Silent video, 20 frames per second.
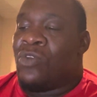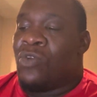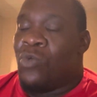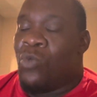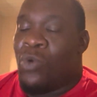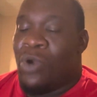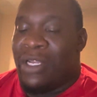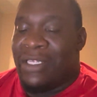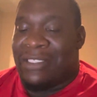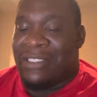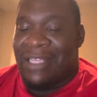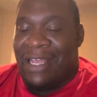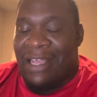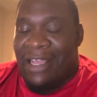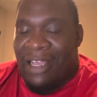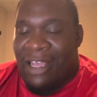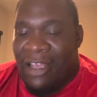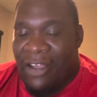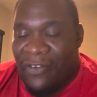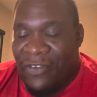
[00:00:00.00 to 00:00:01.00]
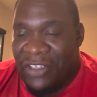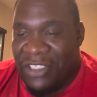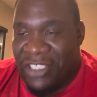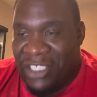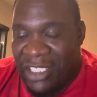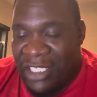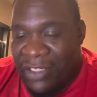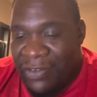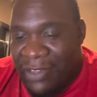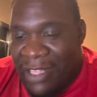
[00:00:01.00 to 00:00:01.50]
Once I have
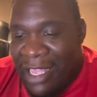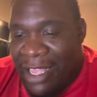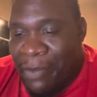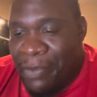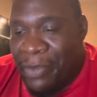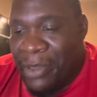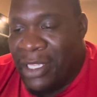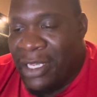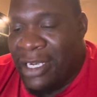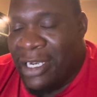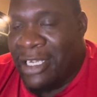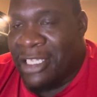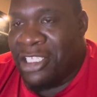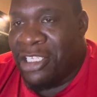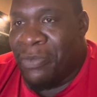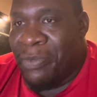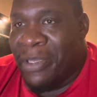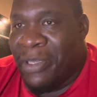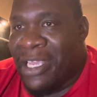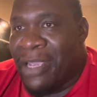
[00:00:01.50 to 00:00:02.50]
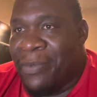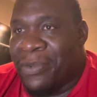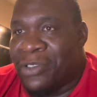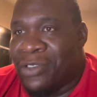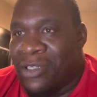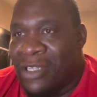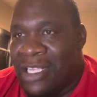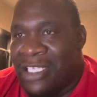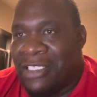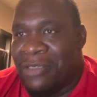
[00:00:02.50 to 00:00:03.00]
achieved that ability to be able
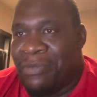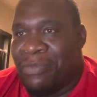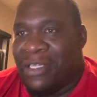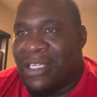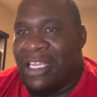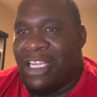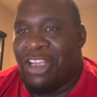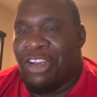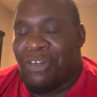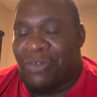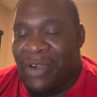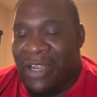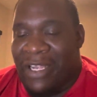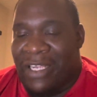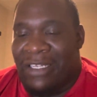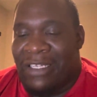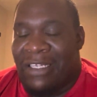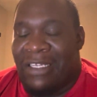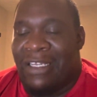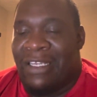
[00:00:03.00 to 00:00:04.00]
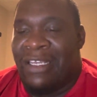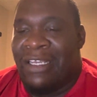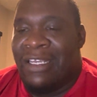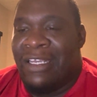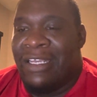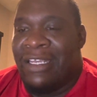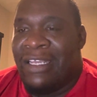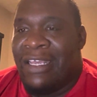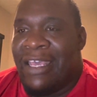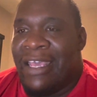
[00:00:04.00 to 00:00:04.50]
to lesson plan correctly,
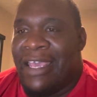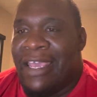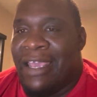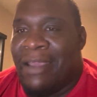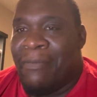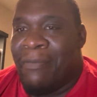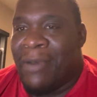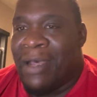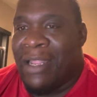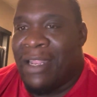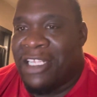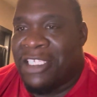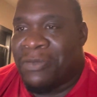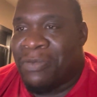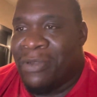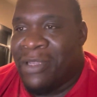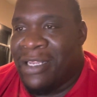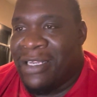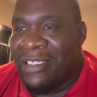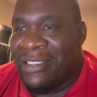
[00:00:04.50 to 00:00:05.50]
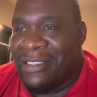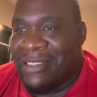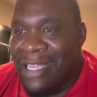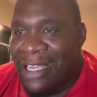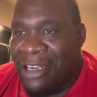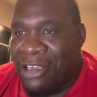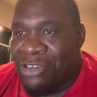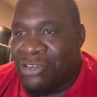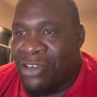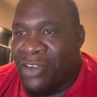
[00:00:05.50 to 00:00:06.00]
and my lesson plan is
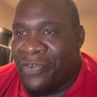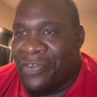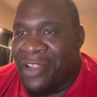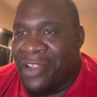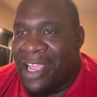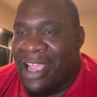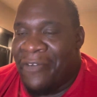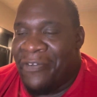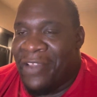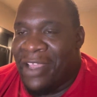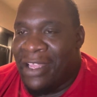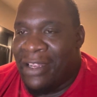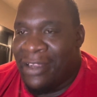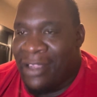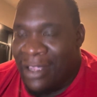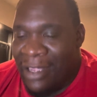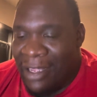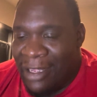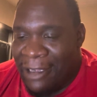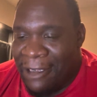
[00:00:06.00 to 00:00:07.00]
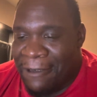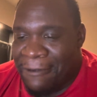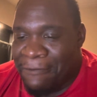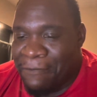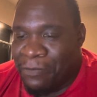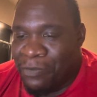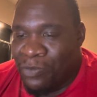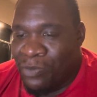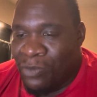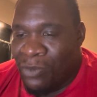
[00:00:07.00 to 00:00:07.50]
data driven, I have
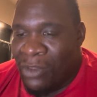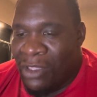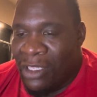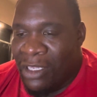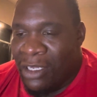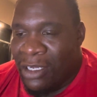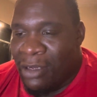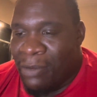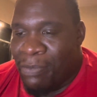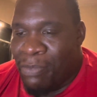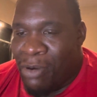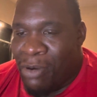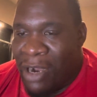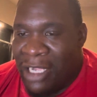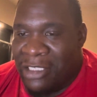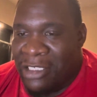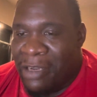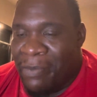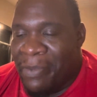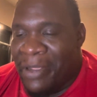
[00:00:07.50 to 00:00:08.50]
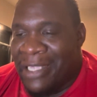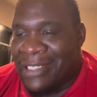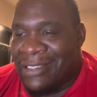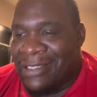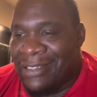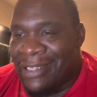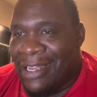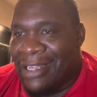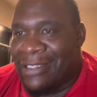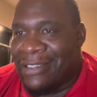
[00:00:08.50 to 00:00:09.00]
the project based
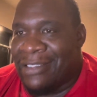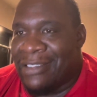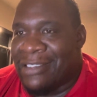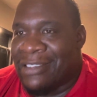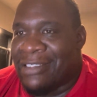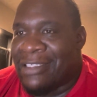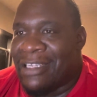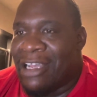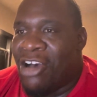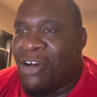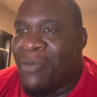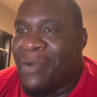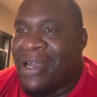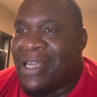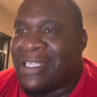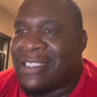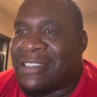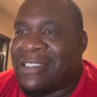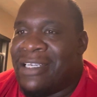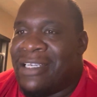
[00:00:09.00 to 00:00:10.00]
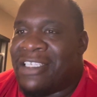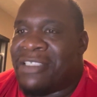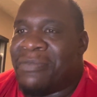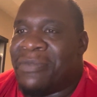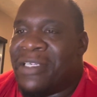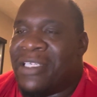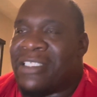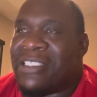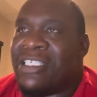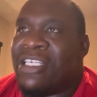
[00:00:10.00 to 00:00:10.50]
analysis, and all my
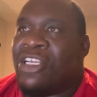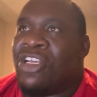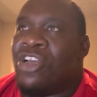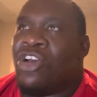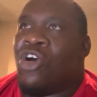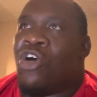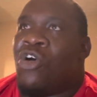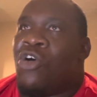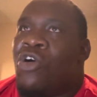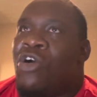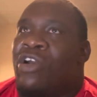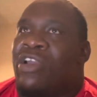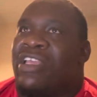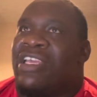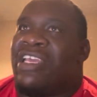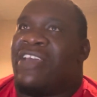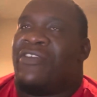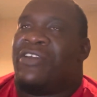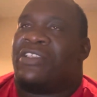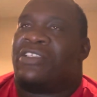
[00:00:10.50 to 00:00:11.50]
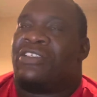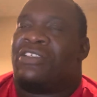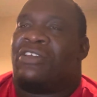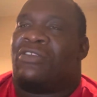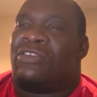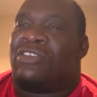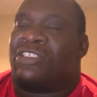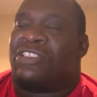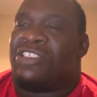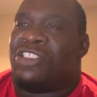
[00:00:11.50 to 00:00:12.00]
assessments are given
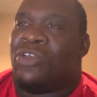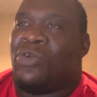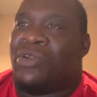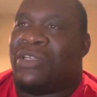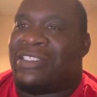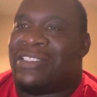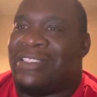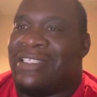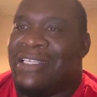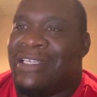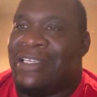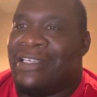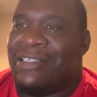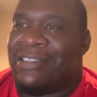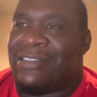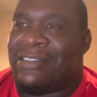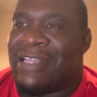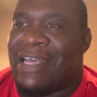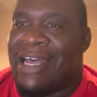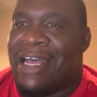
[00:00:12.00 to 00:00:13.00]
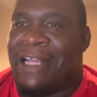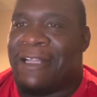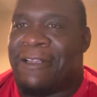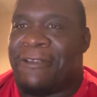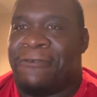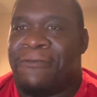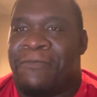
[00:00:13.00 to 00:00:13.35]
to the students' needs, not